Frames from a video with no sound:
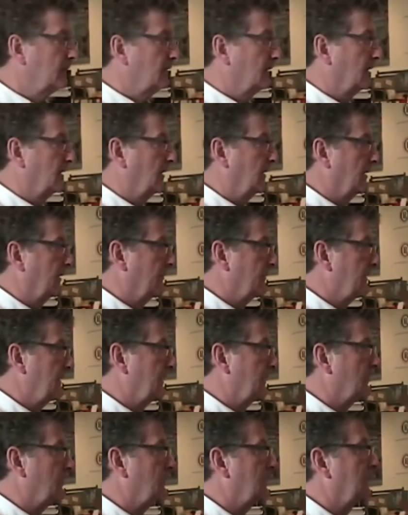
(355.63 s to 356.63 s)

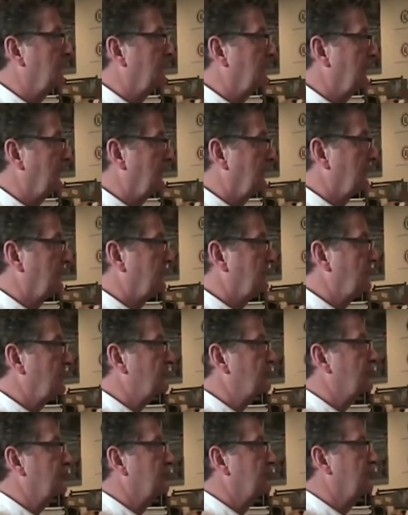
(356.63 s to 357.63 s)
And then in
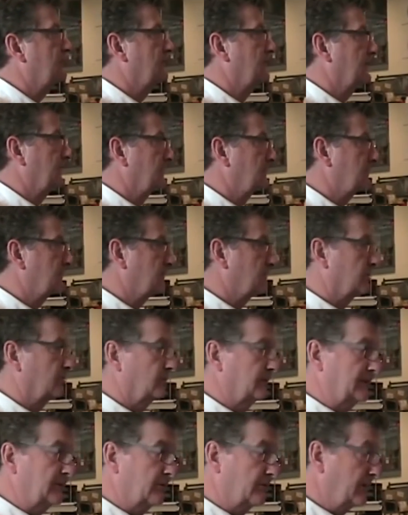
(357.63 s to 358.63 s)
addition to this,
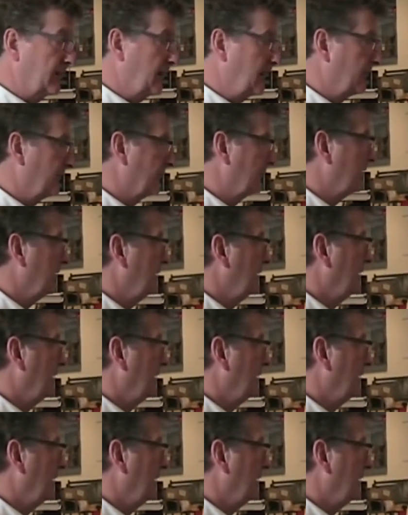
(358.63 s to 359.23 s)
we don't have